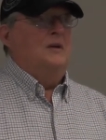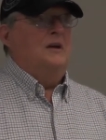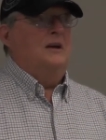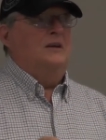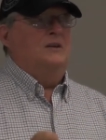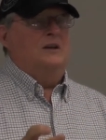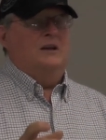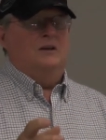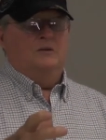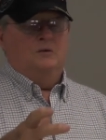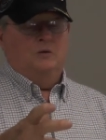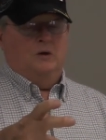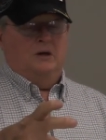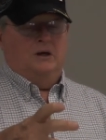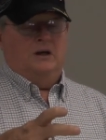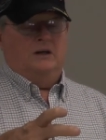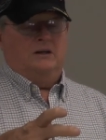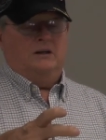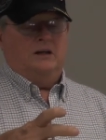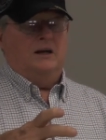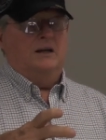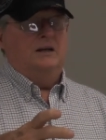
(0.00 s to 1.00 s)
and
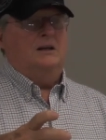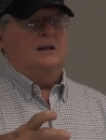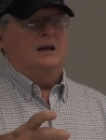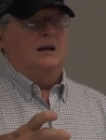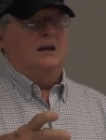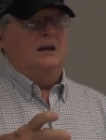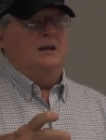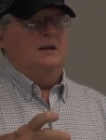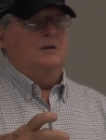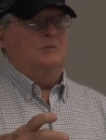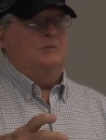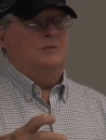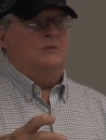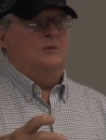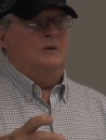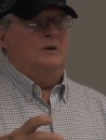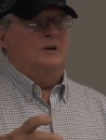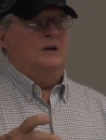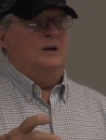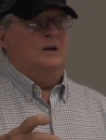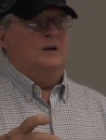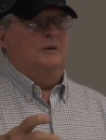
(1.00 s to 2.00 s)
you got titanium
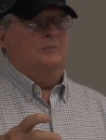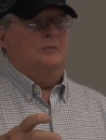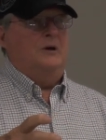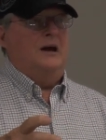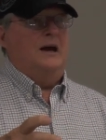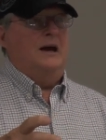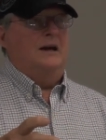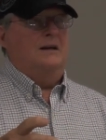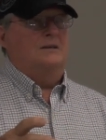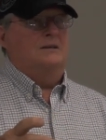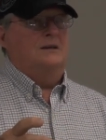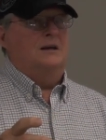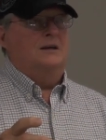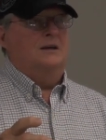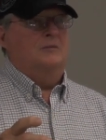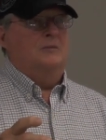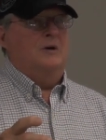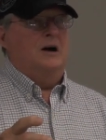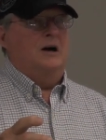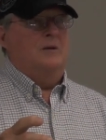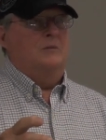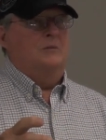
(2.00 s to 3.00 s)
pads on
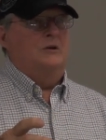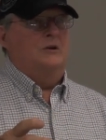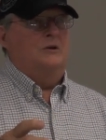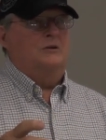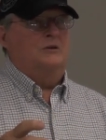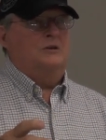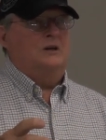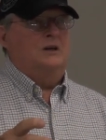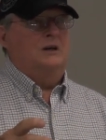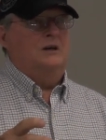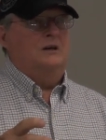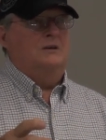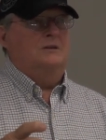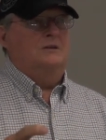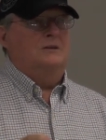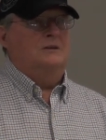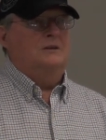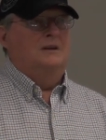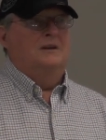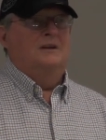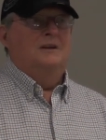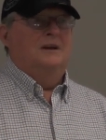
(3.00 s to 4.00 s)
the bottom of your
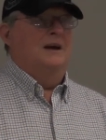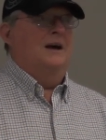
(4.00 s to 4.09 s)
skids.